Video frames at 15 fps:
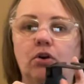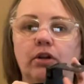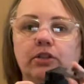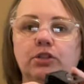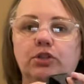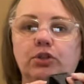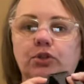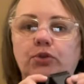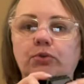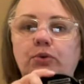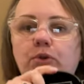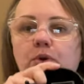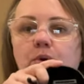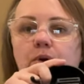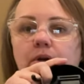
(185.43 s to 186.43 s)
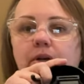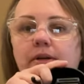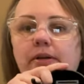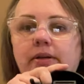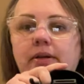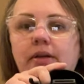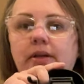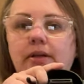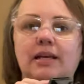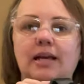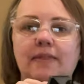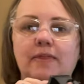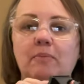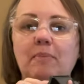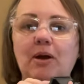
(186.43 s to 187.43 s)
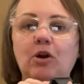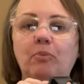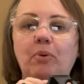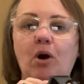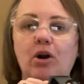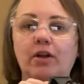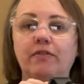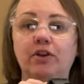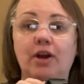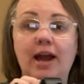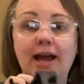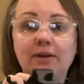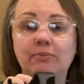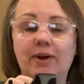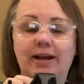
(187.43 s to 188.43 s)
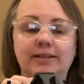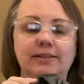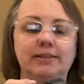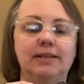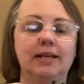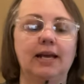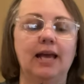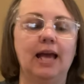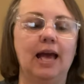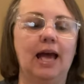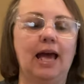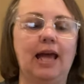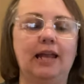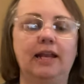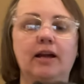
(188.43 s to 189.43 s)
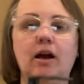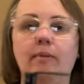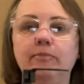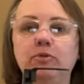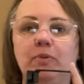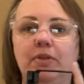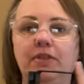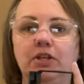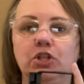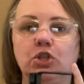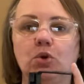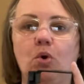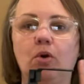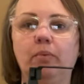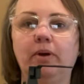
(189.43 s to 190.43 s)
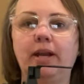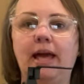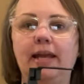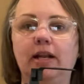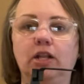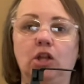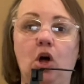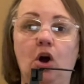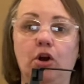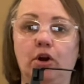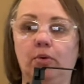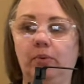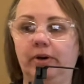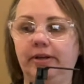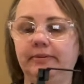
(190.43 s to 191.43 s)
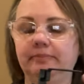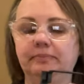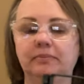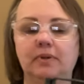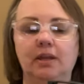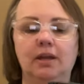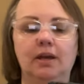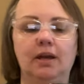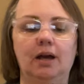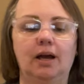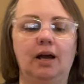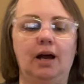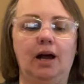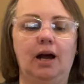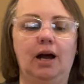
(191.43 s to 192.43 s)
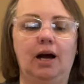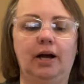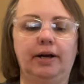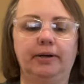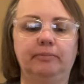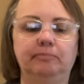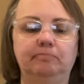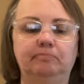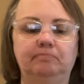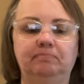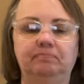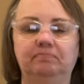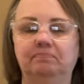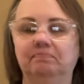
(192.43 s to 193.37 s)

onto your, the metal part of your headrest and it comes with this short one and a longer one. Um,